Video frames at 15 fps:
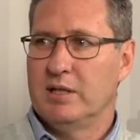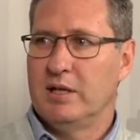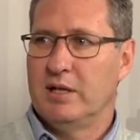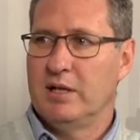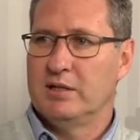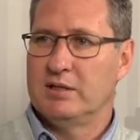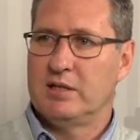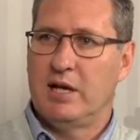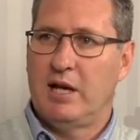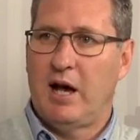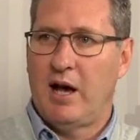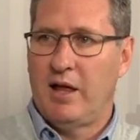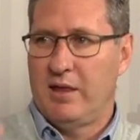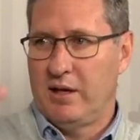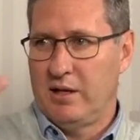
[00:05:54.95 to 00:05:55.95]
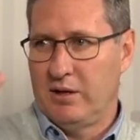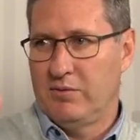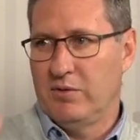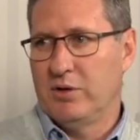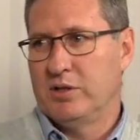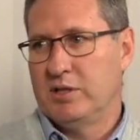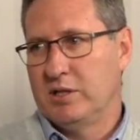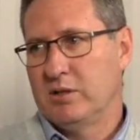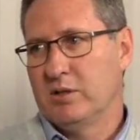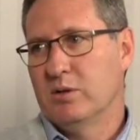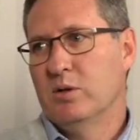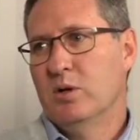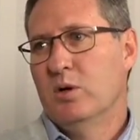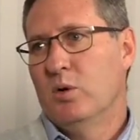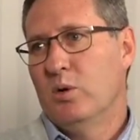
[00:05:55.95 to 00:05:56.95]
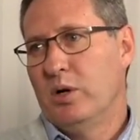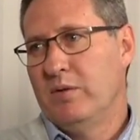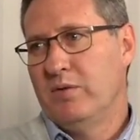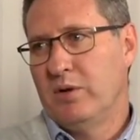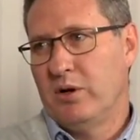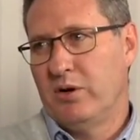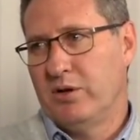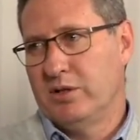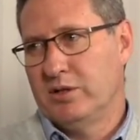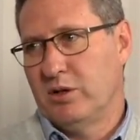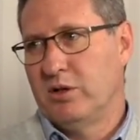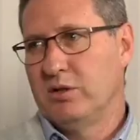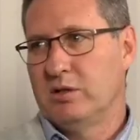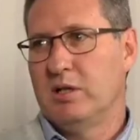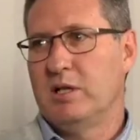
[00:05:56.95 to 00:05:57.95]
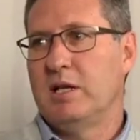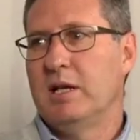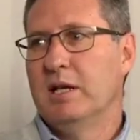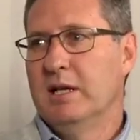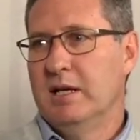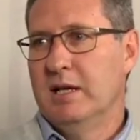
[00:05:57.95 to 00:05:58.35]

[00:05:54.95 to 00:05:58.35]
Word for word: uh, uh say either in a vertical or even horizontally